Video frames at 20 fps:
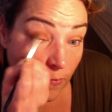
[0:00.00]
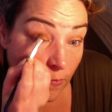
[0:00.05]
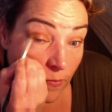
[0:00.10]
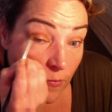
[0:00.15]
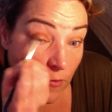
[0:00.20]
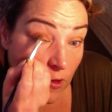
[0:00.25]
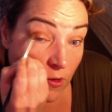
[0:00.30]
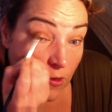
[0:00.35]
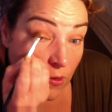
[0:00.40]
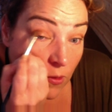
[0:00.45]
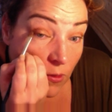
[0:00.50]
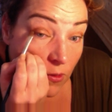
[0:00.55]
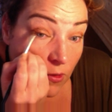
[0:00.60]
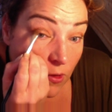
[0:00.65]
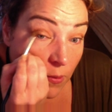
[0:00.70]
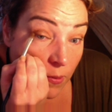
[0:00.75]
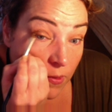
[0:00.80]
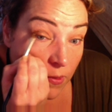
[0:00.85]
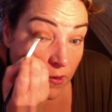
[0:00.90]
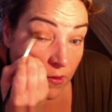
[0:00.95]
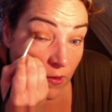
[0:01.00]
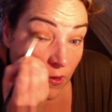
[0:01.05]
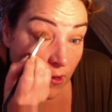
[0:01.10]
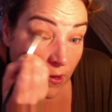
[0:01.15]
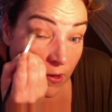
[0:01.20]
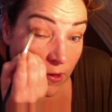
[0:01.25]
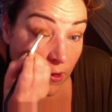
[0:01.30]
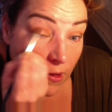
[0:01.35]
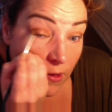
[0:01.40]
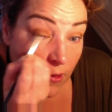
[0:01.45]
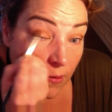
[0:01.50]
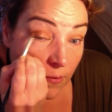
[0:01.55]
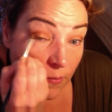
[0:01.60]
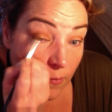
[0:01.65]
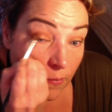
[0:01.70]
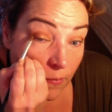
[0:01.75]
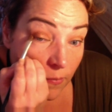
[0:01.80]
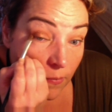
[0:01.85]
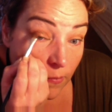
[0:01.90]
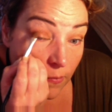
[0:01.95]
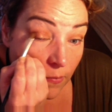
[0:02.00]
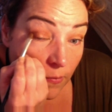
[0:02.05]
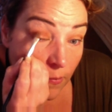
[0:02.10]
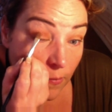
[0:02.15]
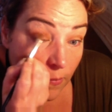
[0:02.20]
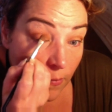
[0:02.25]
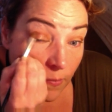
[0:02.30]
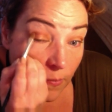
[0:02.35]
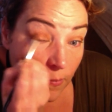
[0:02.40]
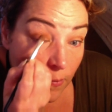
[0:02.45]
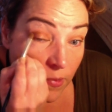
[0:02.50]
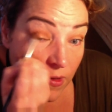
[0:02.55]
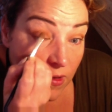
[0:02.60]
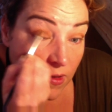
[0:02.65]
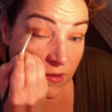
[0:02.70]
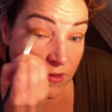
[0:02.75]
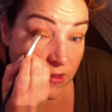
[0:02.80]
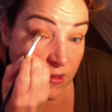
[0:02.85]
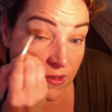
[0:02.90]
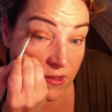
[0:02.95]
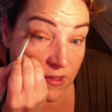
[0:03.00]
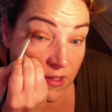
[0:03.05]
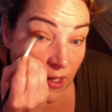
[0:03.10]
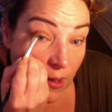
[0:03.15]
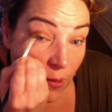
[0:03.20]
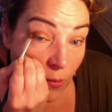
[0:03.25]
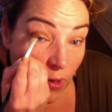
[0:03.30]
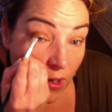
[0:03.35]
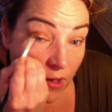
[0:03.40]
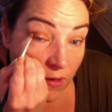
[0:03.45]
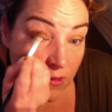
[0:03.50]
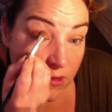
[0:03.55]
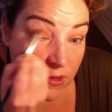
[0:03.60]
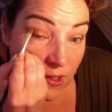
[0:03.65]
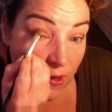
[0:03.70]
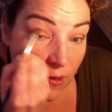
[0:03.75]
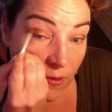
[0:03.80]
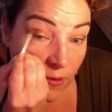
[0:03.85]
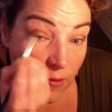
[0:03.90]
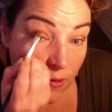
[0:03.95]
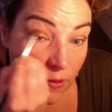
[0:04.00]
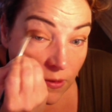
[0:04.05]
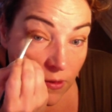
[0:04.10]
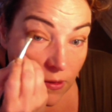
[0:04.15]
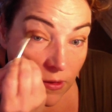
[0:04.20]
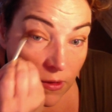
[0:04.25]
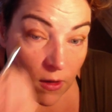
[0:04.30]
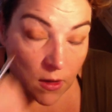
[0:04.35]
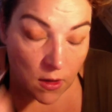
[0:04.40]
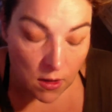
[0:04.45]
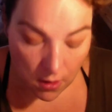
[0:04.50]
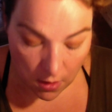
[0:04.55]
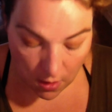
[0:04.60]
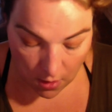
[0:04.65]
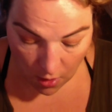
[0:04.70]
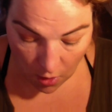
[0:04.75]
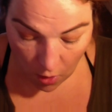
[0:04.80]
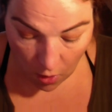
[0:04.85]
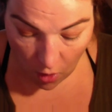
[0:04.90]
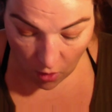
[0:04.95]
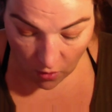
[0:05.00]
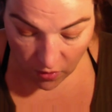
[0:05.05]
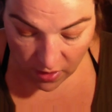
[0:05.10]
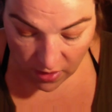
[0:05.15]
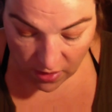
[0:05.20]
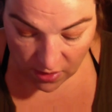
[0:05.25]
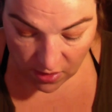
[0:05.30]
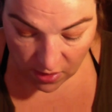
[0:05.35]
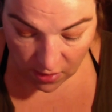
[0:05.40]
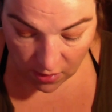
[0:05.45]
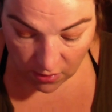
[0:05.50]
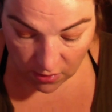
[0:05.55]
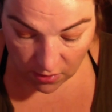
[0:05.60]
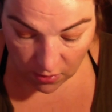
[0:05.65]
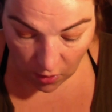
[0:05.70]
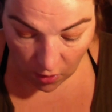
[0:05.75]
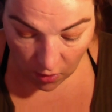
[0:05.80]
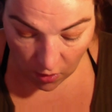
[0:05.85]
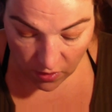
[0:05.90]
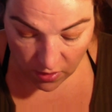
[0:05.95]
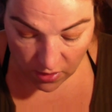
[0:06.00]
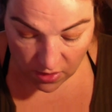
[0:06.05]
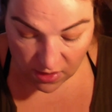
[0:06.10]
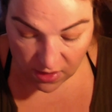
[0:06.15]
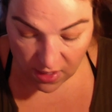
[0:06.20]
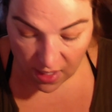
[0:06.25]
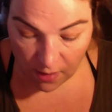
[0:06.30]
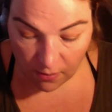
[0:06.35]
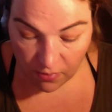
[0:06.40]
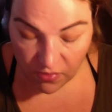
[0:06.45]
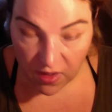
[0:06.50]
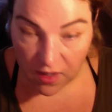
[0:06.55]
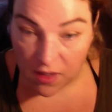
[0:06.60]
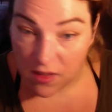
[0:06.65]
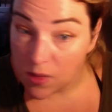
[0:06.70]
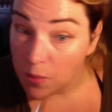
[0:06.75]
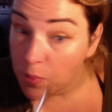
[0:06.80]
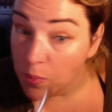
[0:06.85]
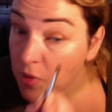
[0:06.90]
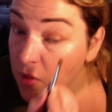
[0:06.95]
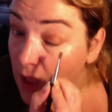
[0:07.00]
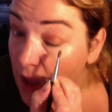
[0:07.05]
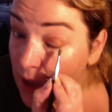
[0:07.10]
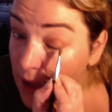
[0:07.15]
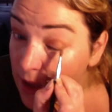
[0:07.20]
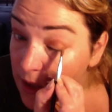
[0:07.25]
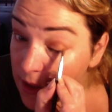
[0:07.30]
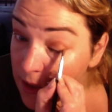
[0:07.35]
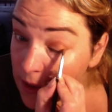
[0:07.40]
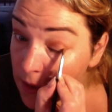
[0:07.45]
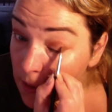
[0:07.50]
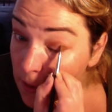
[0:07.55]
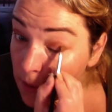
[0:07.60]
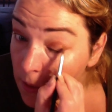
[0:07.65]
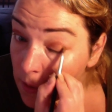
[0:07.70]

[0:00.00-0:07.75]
you could do a little bit darker. But this is day wear, so all the same things apply.